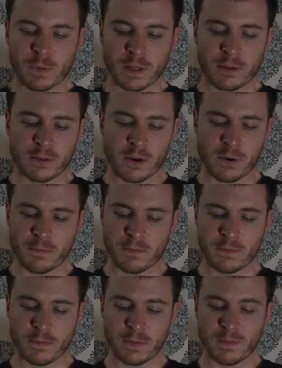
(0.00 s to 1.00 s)
So
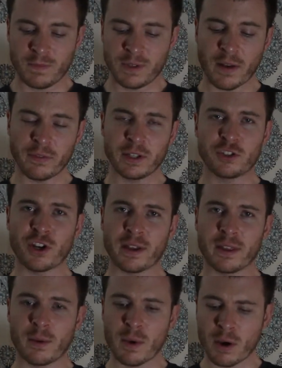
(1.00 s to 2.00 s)
definitely check
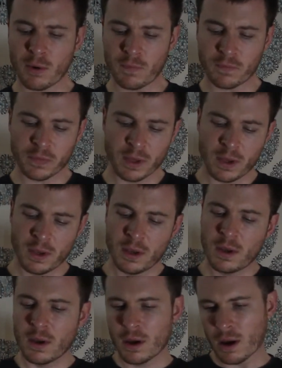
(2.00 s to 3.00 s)
them out.
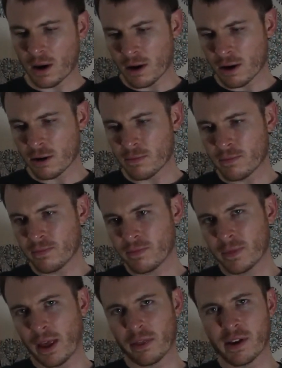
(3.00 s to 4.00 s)

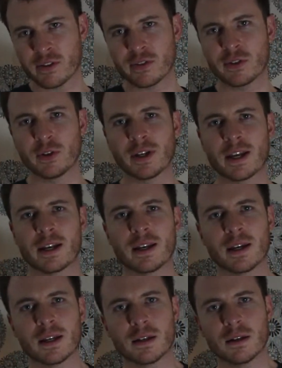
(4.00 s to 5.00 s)
Yeah, thanks for tuning in
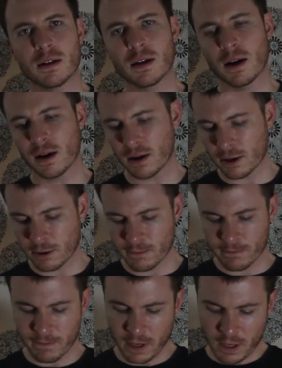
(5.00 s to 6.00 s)
again.
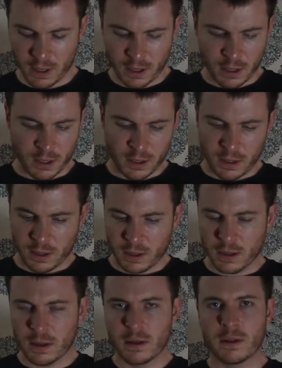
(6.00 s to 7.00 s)

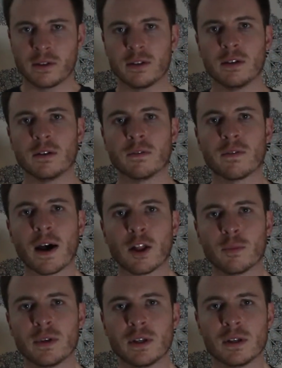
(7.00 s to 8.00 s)
Let's see,
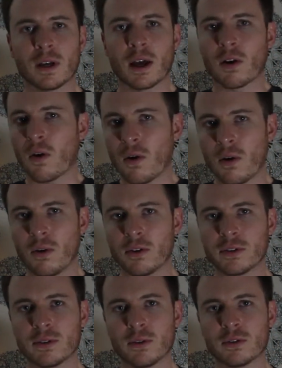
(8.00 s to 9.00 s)
follow me on all
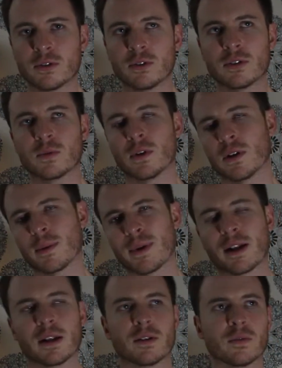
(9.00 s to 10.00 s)
the socials. Well, I'm
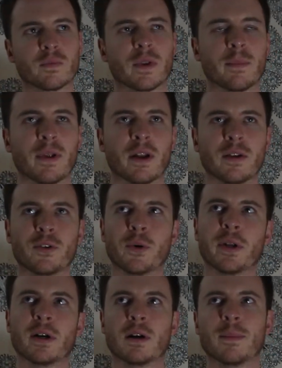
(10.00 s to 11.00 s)
not on
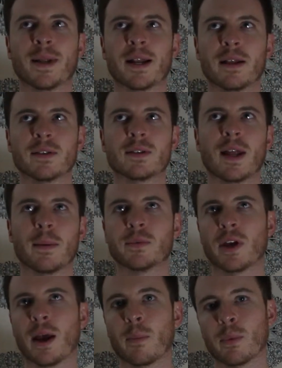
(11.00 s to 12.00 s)
Twitter, I'm not on
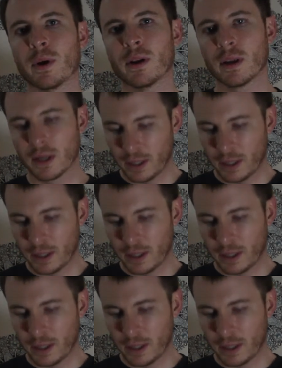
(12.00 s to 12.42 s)
Snapchat, but